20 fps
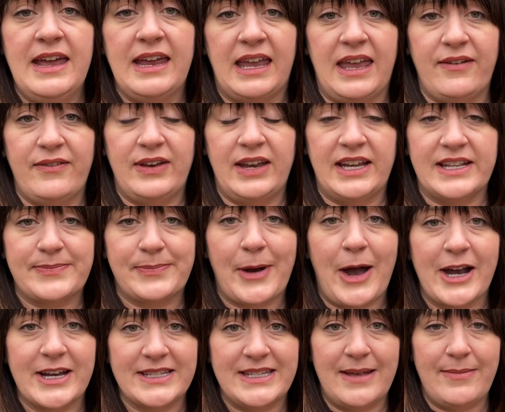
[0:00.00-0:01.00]
given its
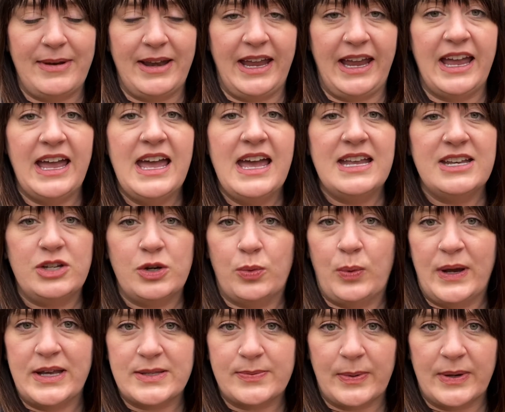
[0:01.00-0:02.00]
proximity to
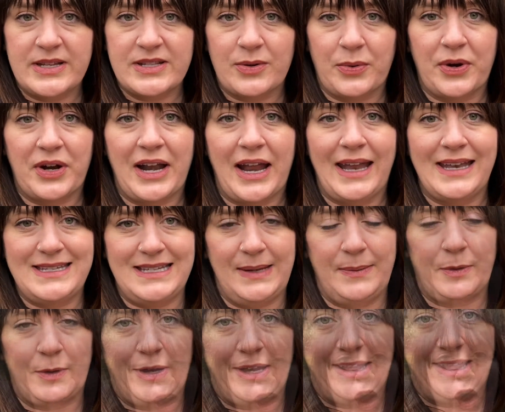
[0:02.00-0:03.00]
Wisp Resort and Deep
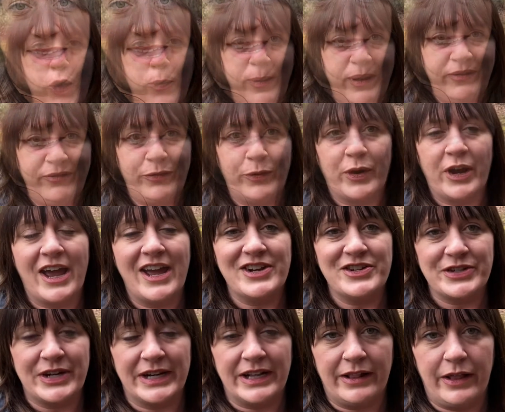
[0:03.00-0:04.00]
Creek Lake. The home at
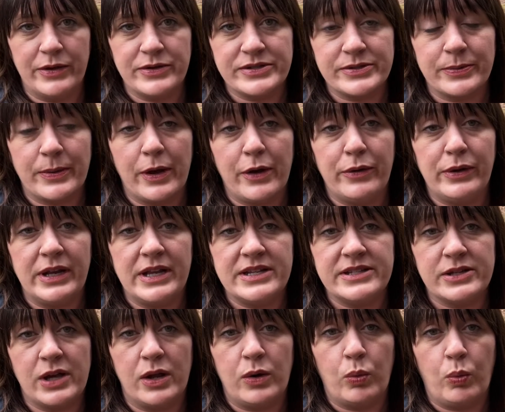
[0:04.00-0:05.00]
400 Close Road is
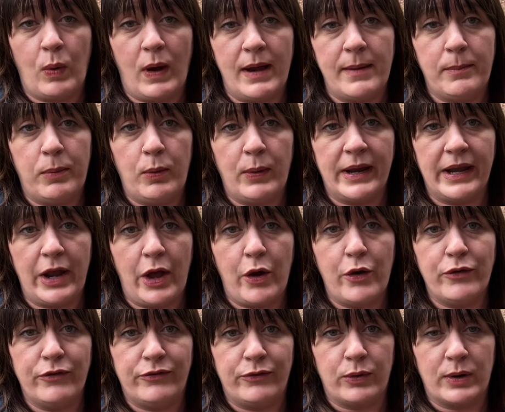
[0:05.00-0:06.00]
on
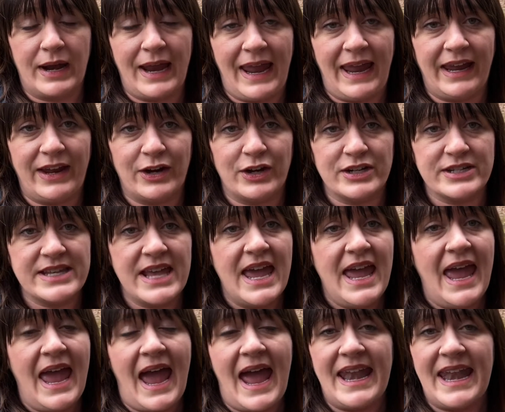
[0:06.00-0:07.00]
1.04 acres,
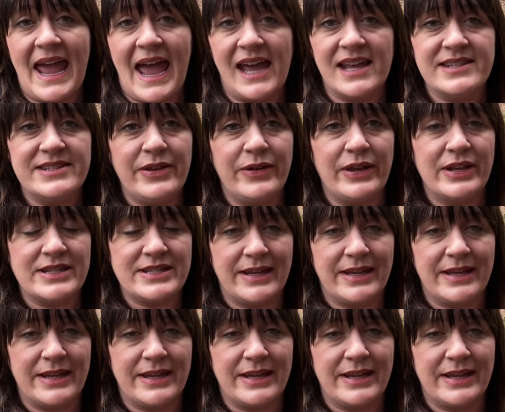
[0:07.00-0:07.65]
and as you can see